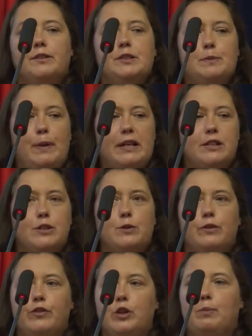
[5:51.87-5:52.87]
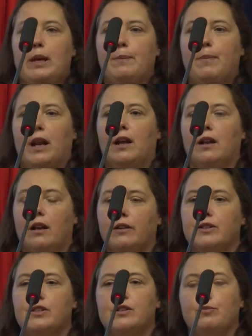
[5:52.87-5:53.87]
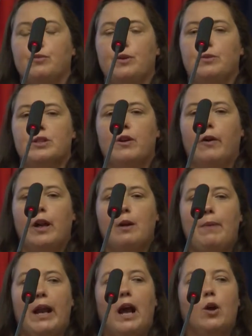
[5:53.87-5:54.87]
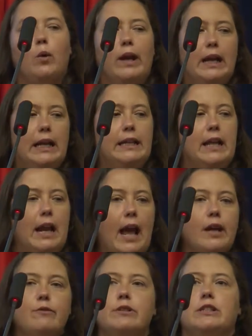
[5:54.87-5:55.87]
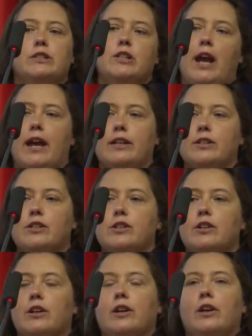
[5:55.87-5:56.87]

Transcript: Speaking to a few people at lunch, and we were talking about how quickly the languages change.